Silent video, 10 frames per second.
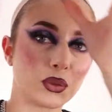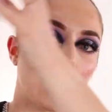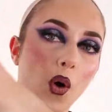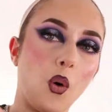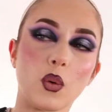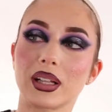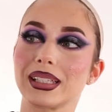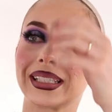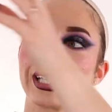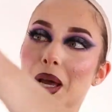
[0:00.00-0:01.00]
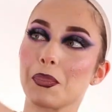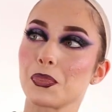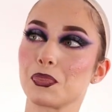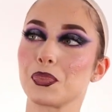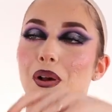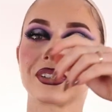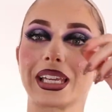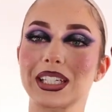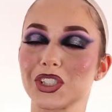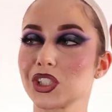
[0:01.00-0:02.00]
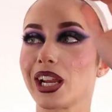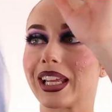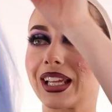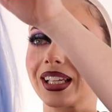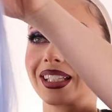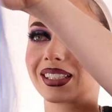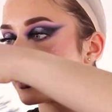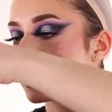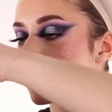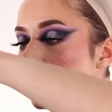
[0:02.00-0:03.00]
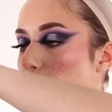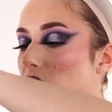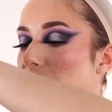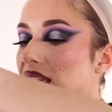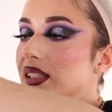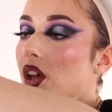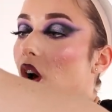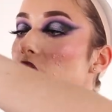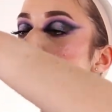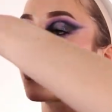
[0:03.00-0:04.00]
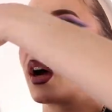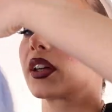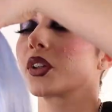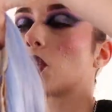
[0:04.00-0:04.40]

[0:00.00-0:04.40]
do a whole cleanup of like shedding. This one is also higher